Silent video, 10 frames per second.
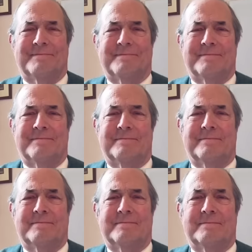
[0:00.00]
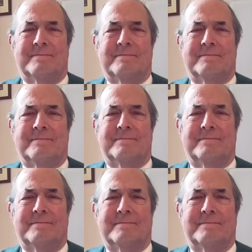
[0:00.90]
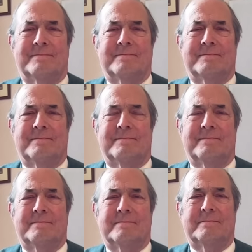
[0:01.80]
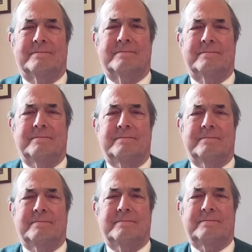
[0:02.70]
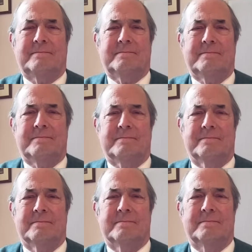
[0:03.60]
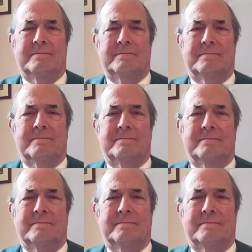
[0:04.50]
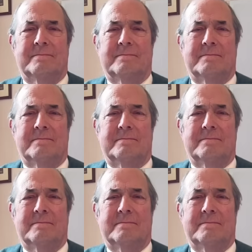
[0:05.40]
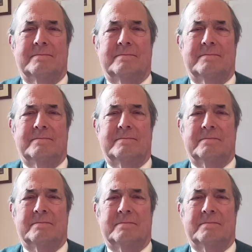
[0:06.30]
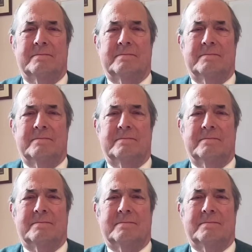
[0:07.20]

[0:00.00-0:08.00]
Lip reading: No words are spoken by the person on screen.